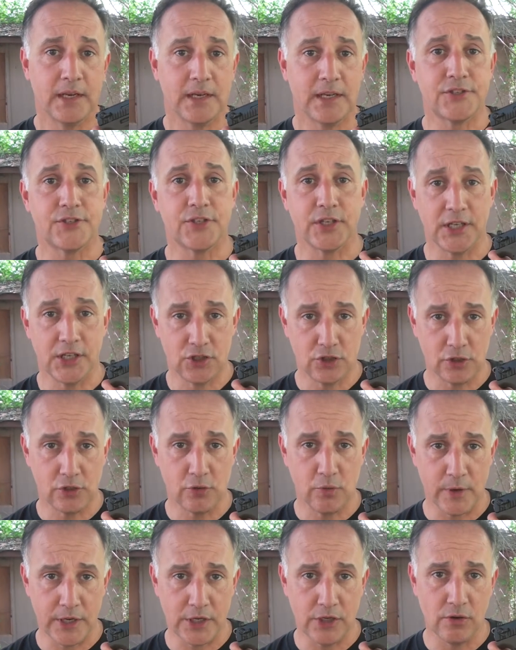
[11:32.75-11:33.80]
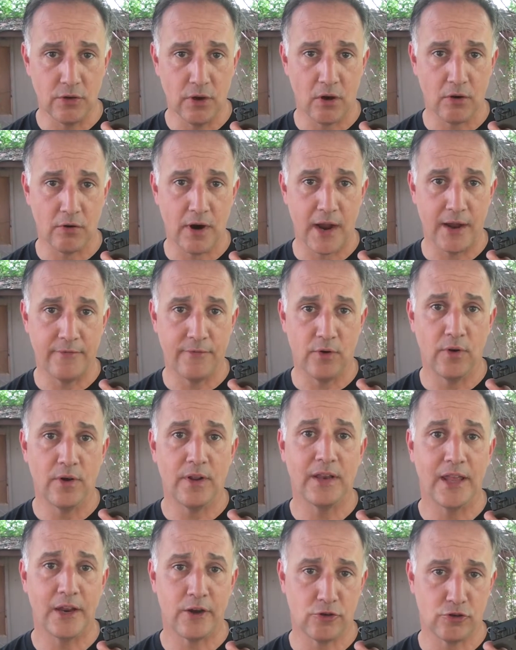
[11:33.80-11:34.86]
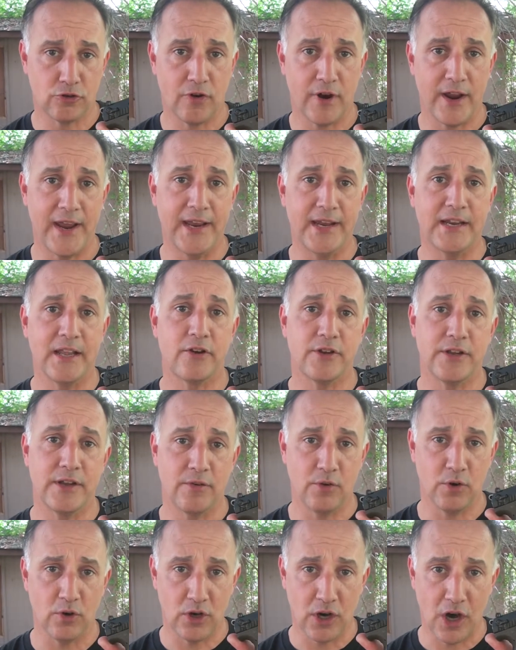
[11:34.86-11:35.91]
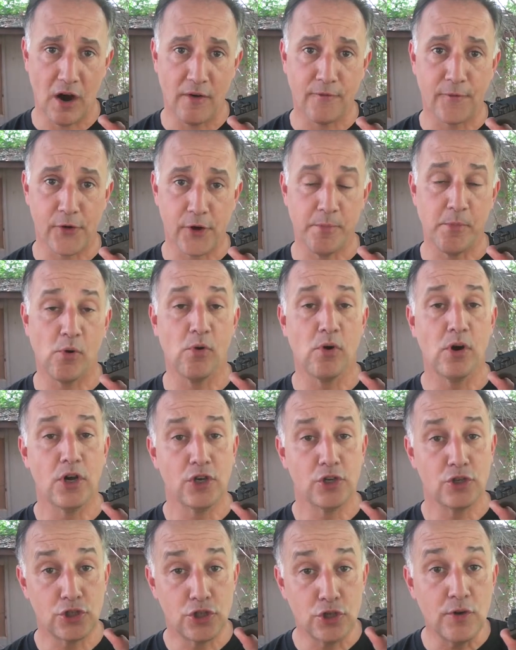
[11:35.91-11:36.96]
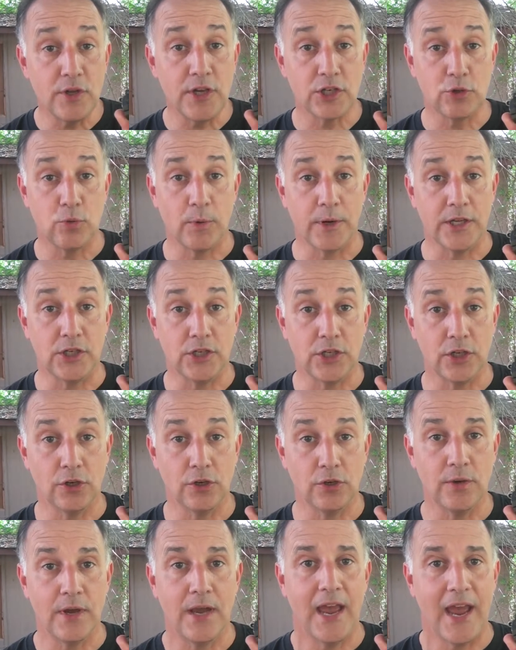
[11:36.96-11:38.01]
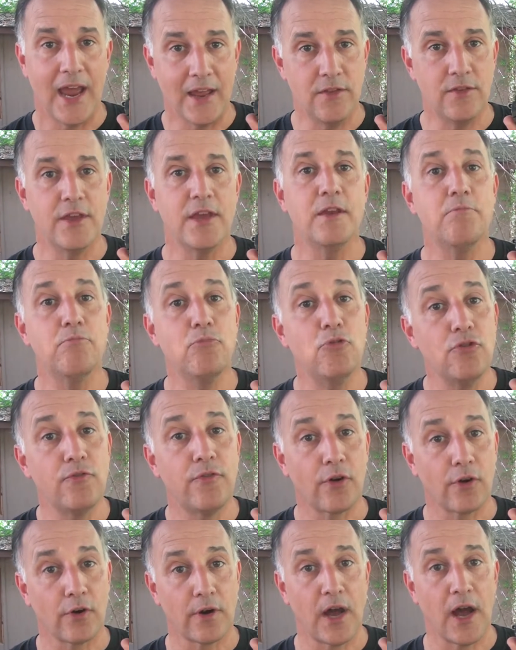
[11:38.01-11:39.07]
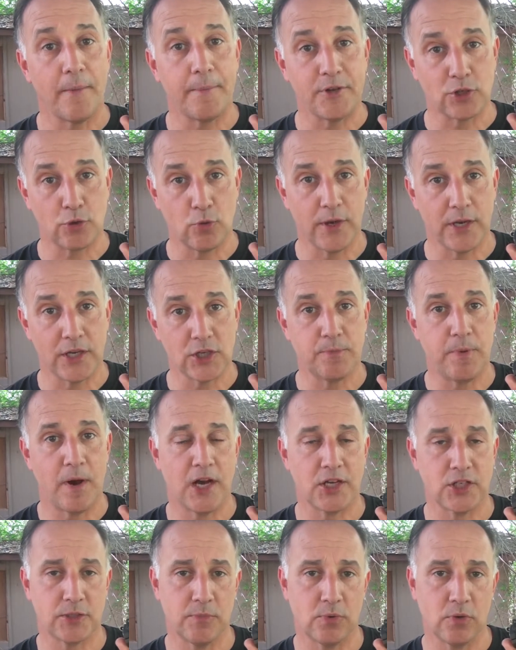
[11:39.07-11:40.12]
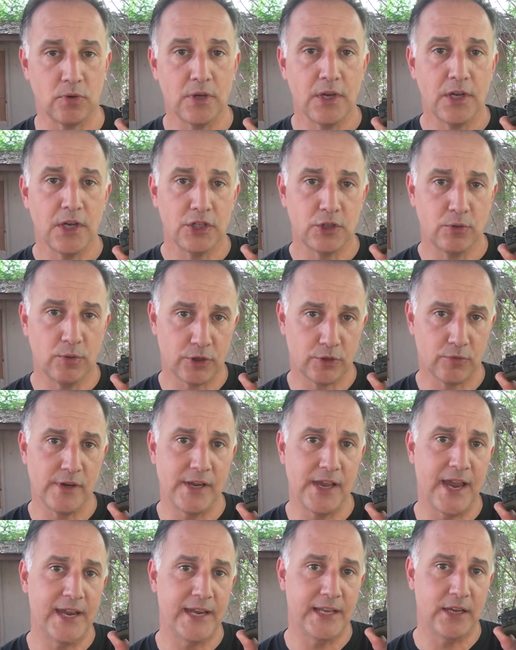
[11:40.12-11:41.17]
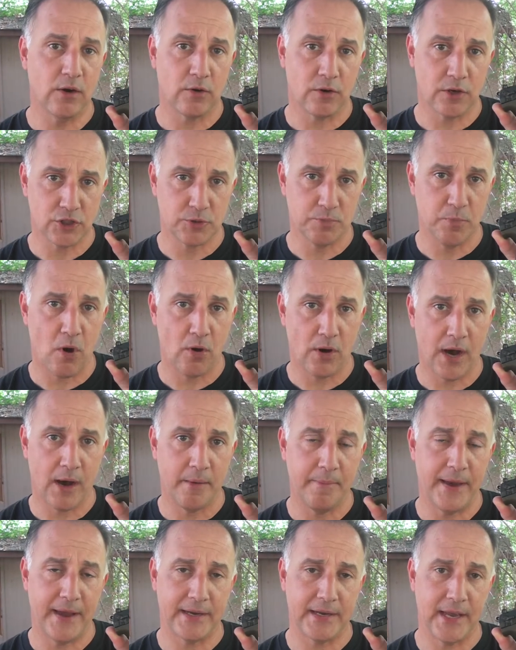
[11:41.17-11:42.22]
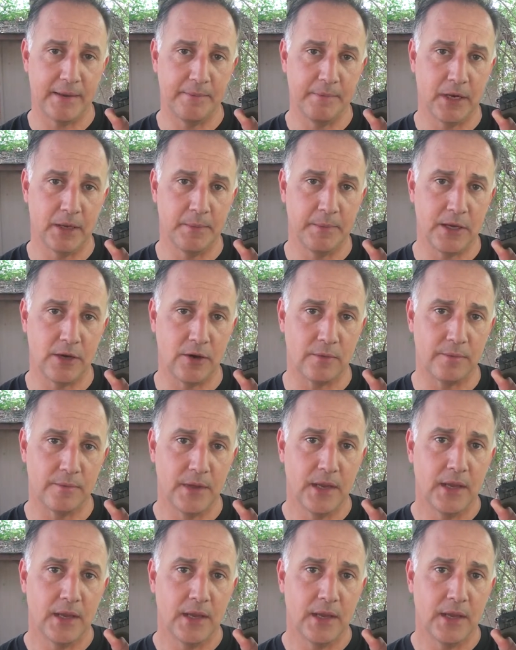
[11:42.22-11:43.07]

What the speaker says: Listen, get you a 22 long rifle, let her train, let her get real comfortable shooting a 22, and then move her up as quick as possible to a .380 or a small compact 9mm.